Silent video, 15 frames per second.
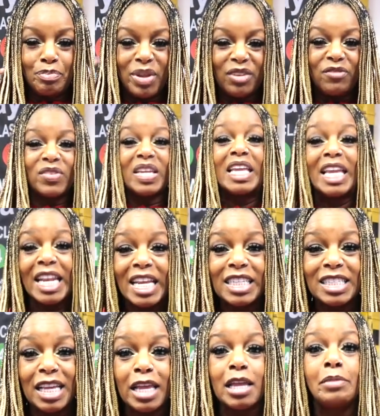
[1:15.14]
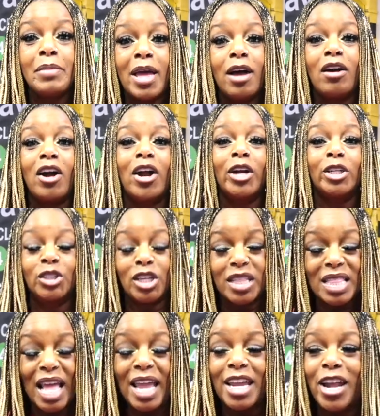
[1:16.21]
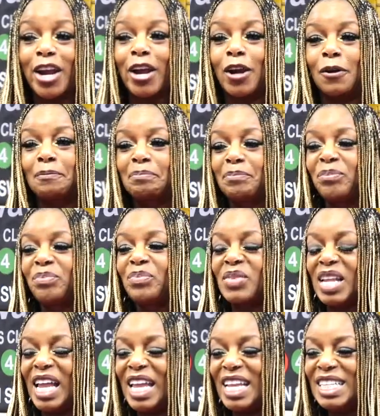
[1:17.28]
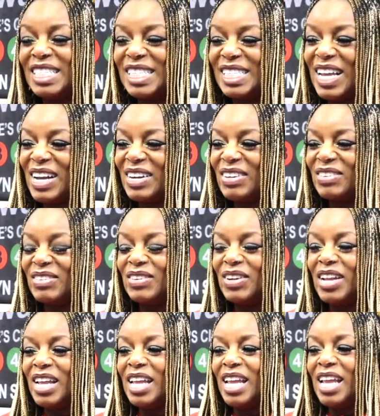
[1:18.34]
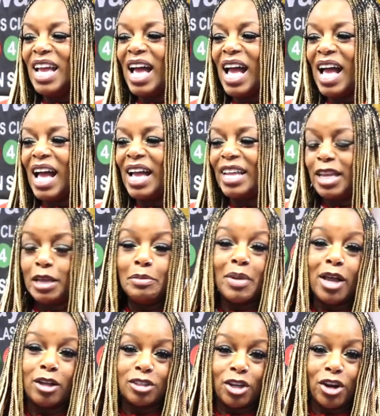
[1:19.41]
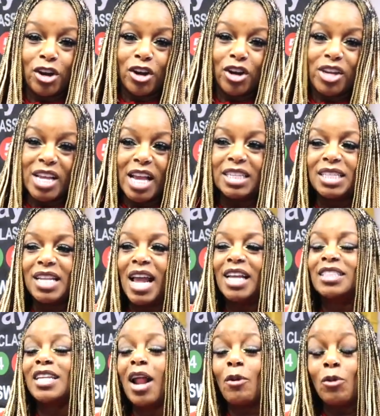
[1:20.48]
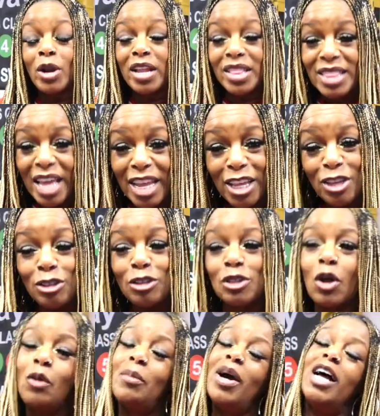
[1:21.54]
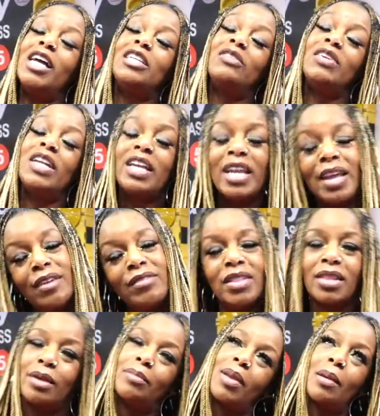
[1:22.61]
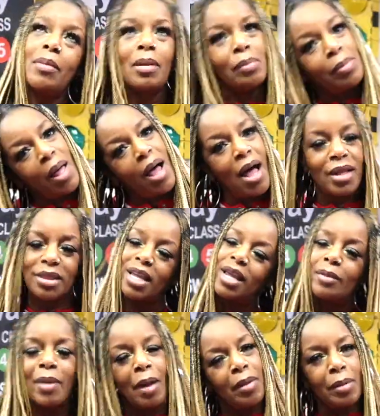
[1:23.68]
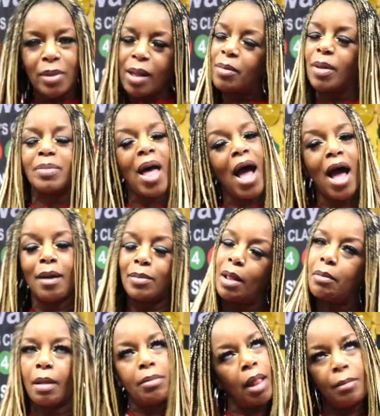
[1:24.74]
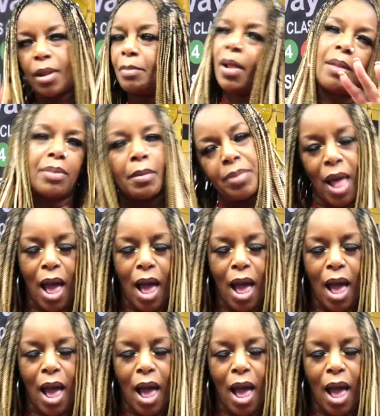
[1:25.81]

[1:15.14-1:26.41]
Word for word: been forgetting to email her to thank her. And so I emailed her yesterday. I said, I want to thank you so much for the gift and then blah, blah, blah. I'm thinking about me, blah, blah, blah, blah, blah, blah, blah, blah, blah,